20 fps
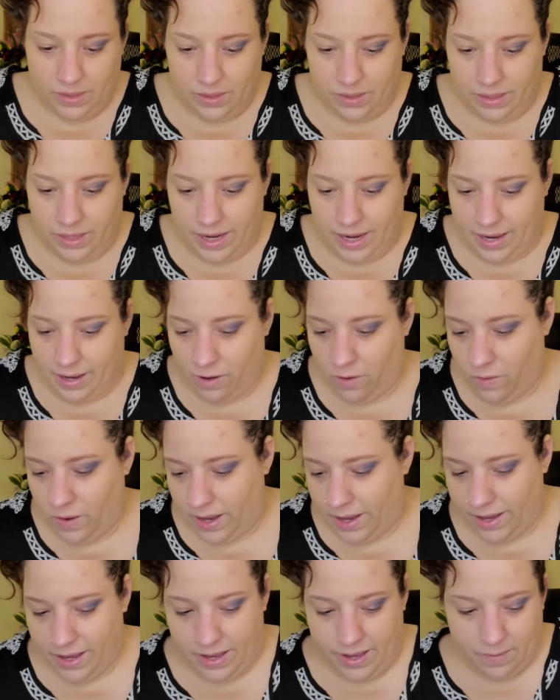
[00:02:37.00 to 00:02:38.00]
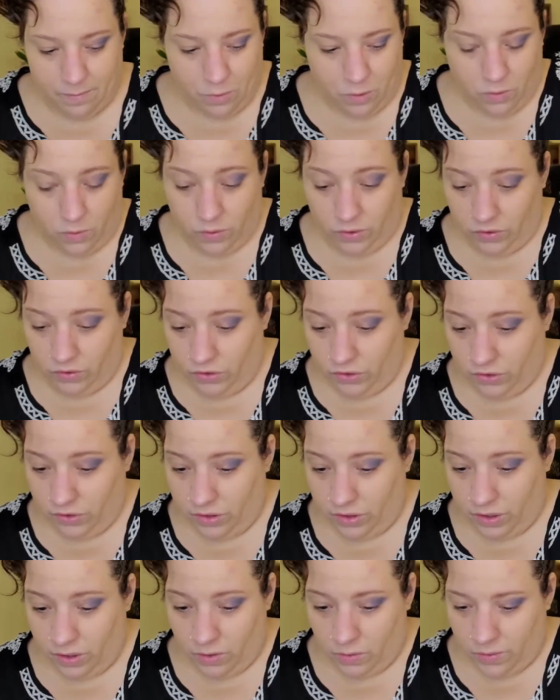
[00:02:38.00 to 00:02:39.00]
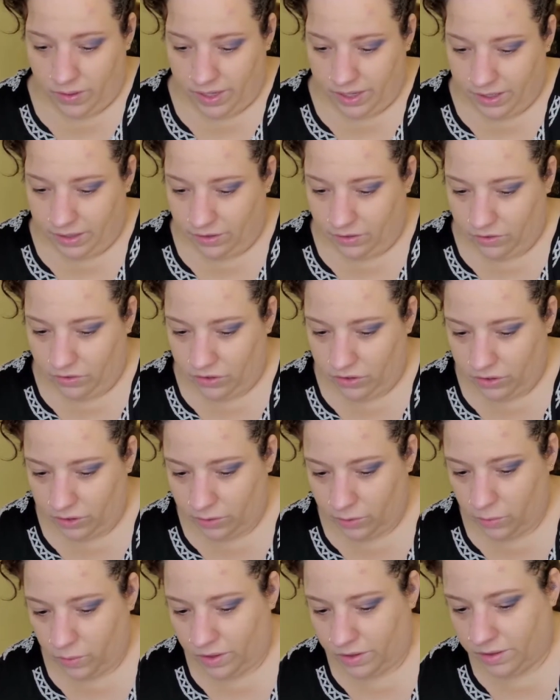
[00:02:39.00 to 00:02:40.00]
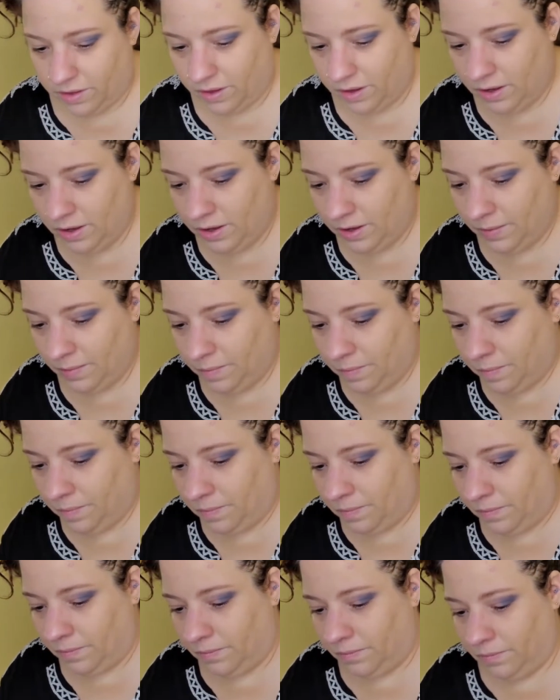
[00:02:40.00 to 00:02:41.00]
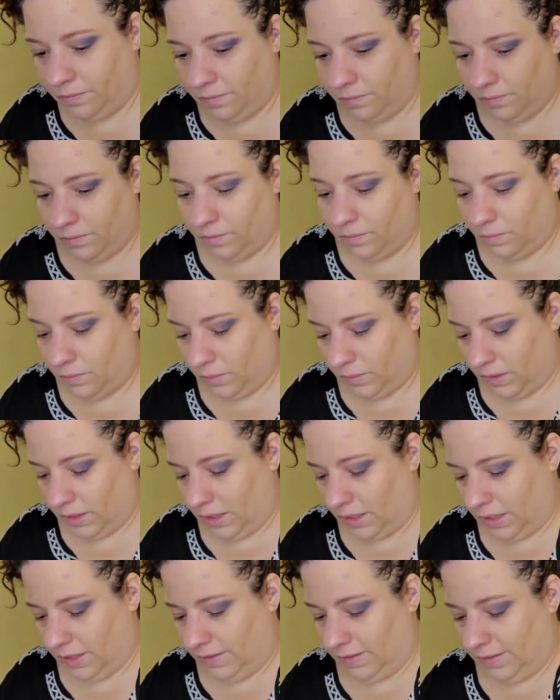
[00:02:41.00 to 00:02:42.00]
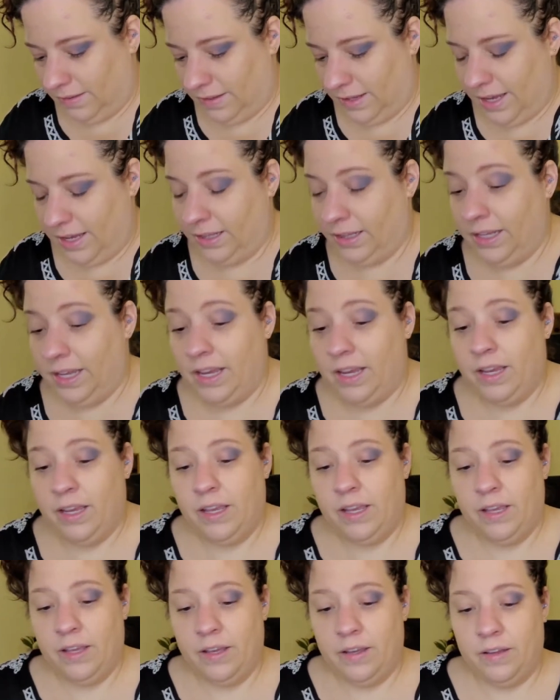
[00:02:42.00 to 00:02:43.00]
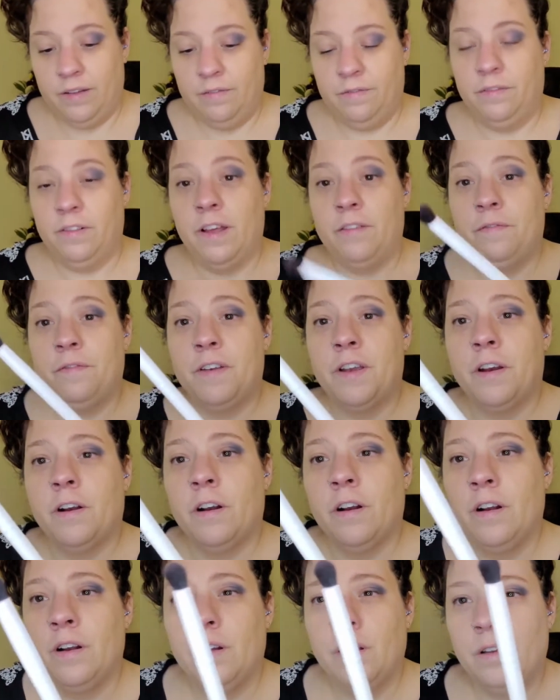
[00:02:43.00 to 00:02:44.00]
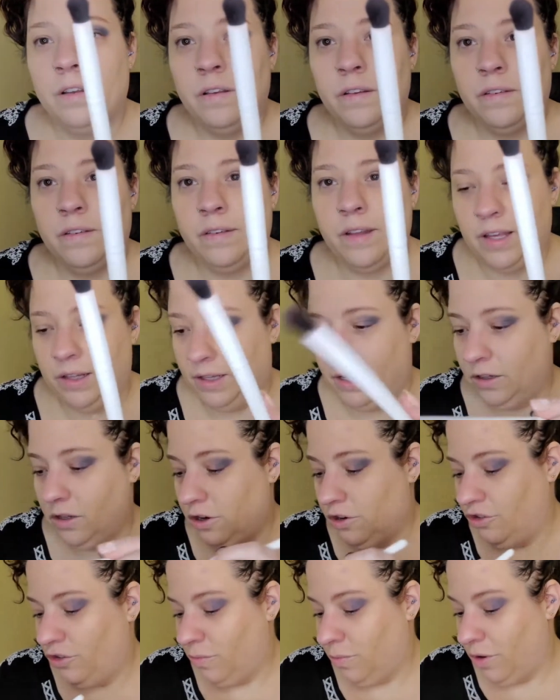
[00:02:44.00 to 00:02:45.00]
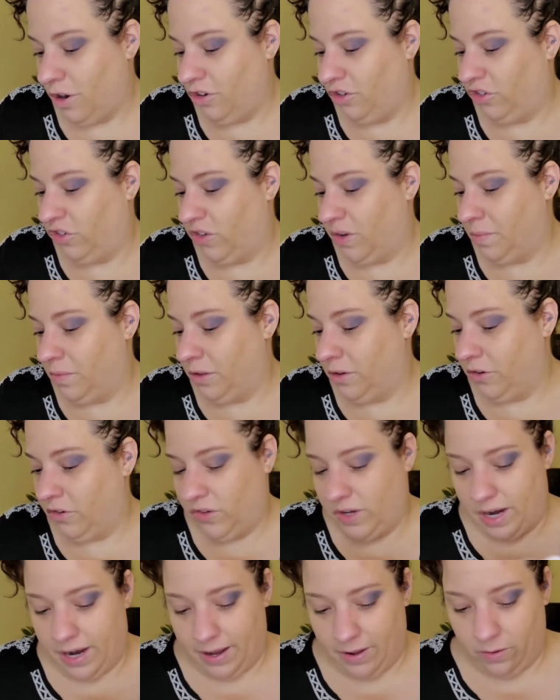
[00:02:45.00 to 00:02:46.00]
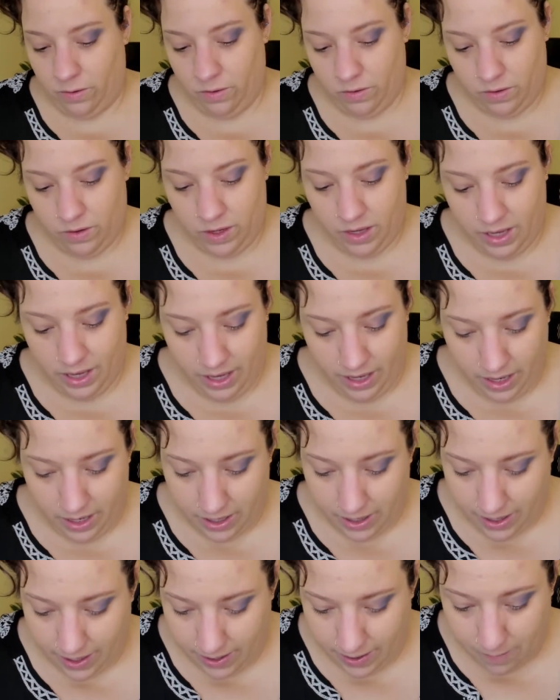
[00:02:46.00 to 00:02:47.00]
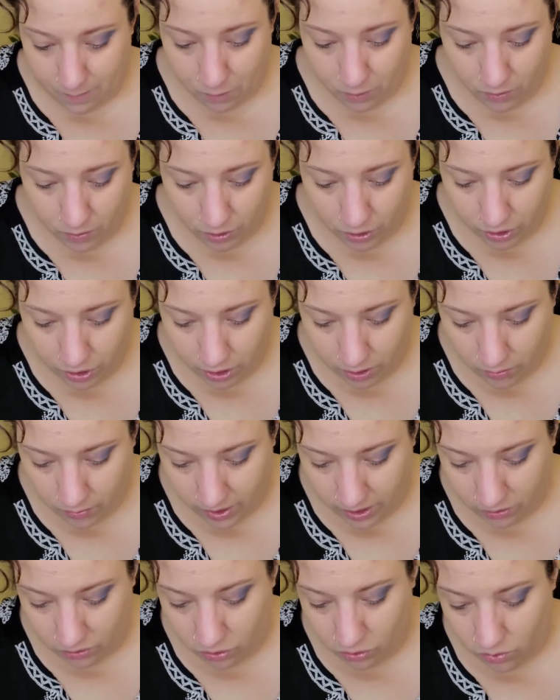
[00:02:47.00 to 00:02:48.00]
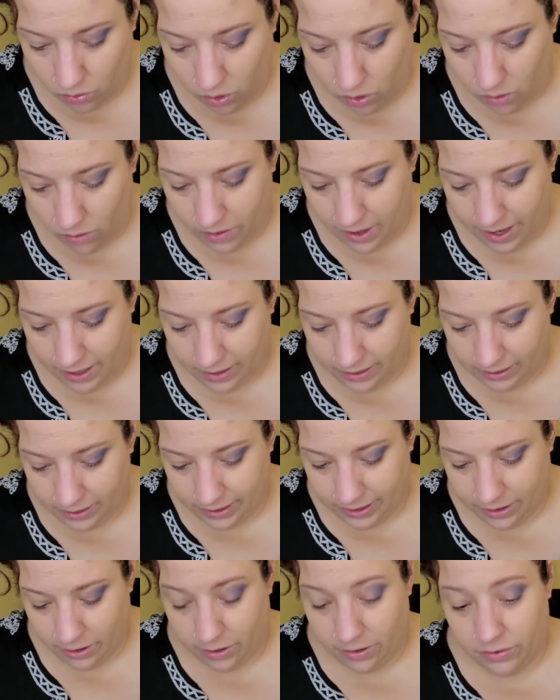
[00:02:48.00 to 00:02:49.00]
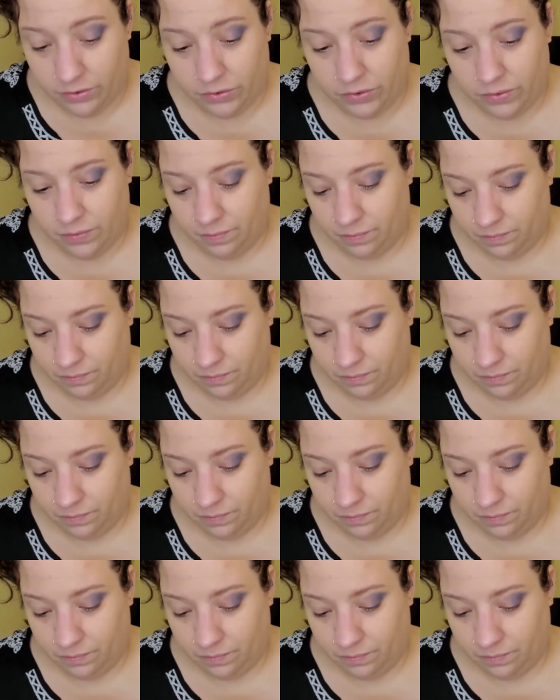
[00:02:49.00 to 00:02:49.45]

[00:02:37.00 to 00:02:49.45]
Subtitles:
now I am going to go into with a slightly fluffier, slightly larger brush, similar style, and I am going to go into All That Glitters.